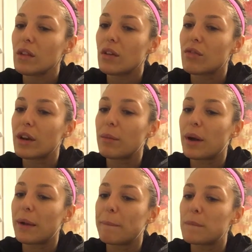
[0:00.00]
friend of
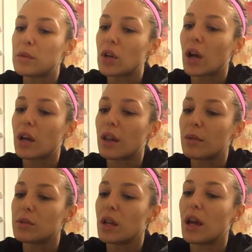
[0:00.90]
mine, talking to
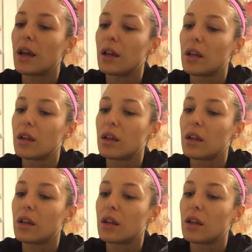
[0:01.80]
them today,